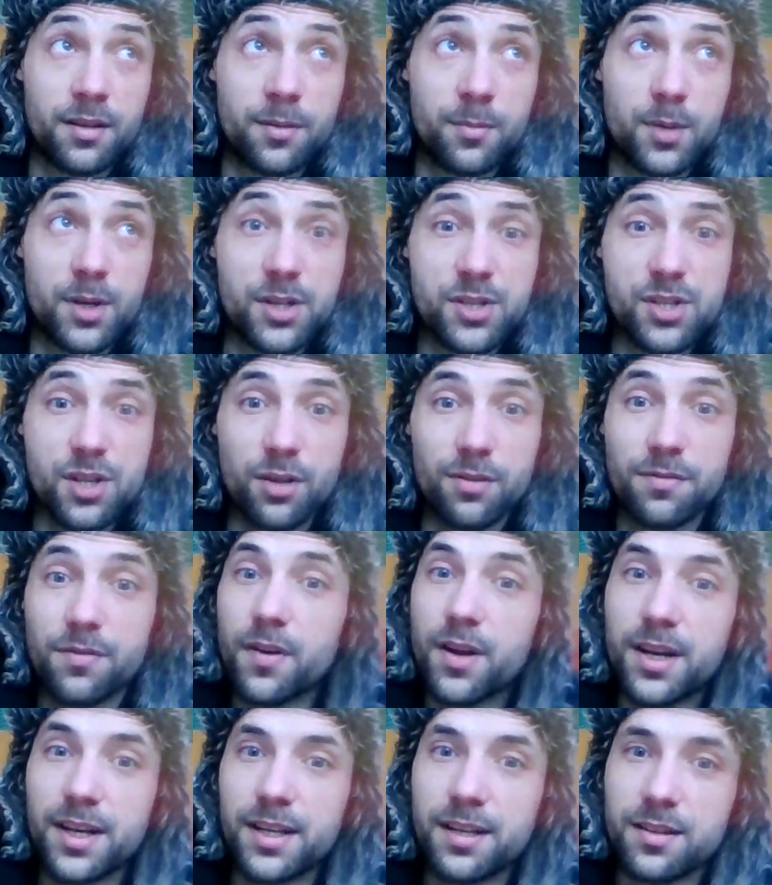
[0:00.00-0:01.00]
but it's still
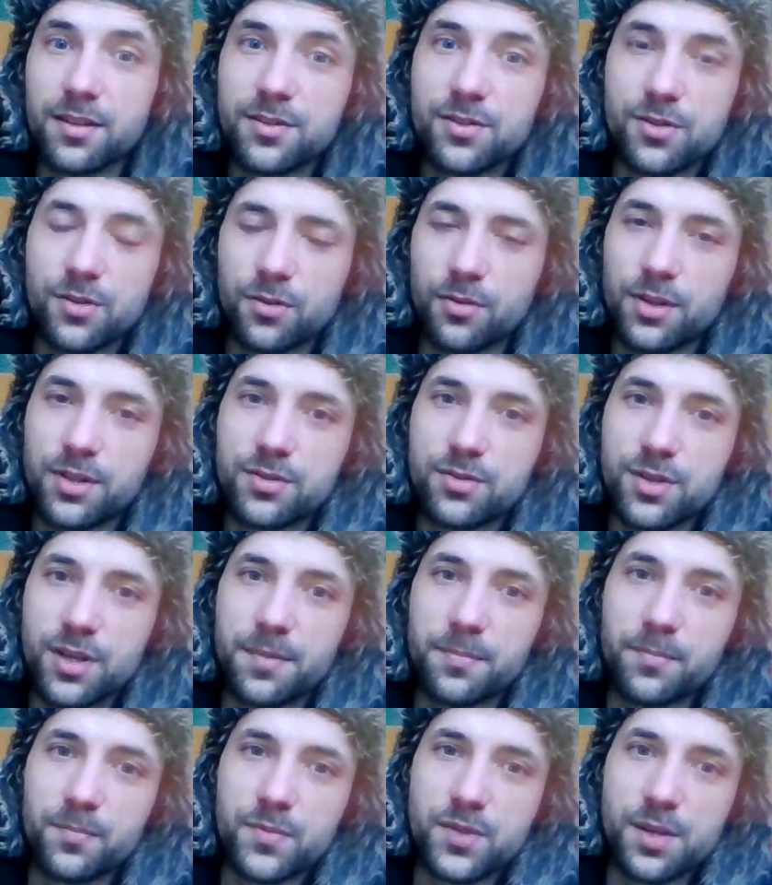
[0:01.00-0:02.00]
funny. So in
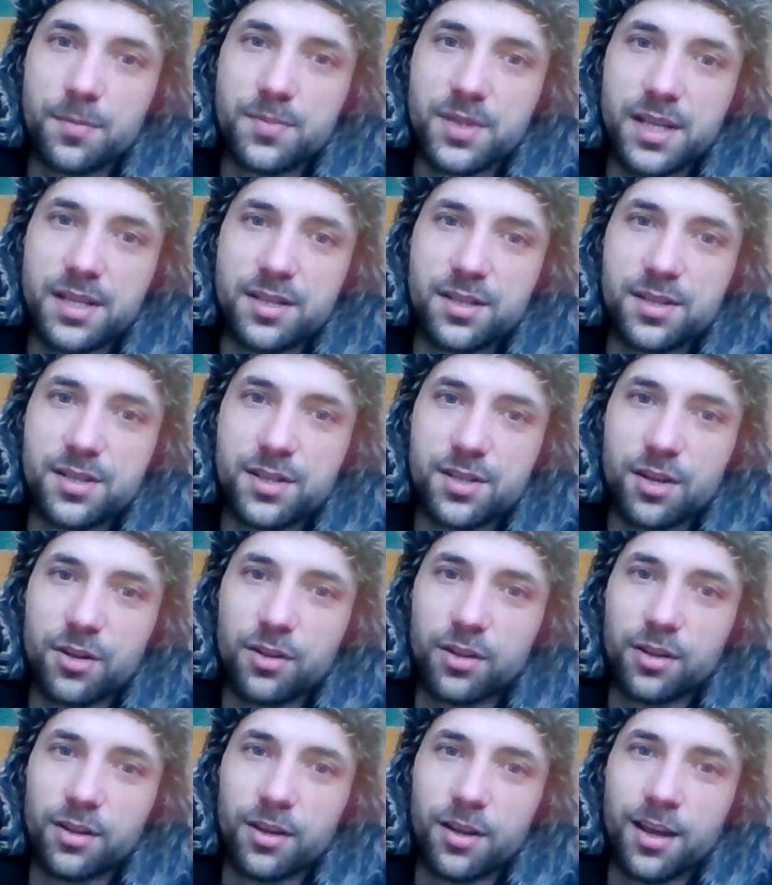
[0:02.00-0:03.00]
some sense, it's
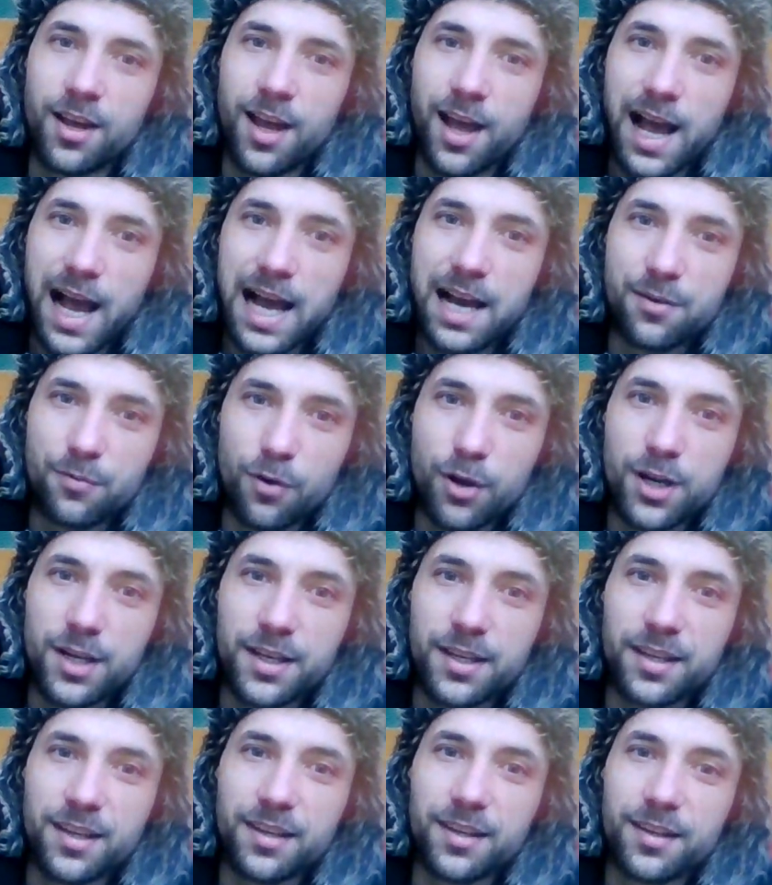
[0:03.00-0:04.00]
still
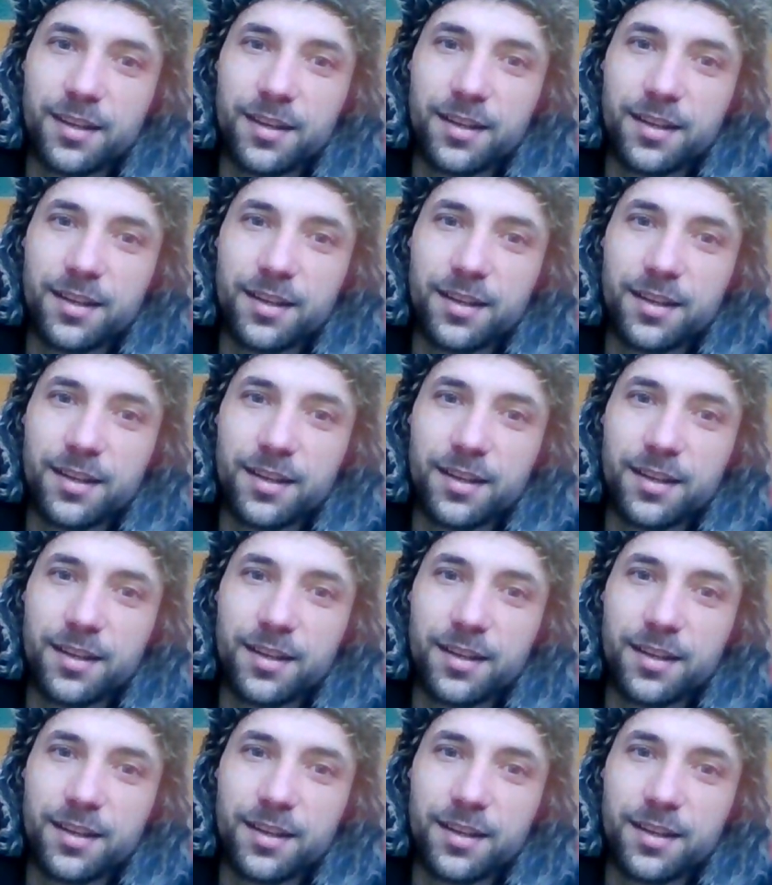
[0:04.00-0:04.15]
ironic.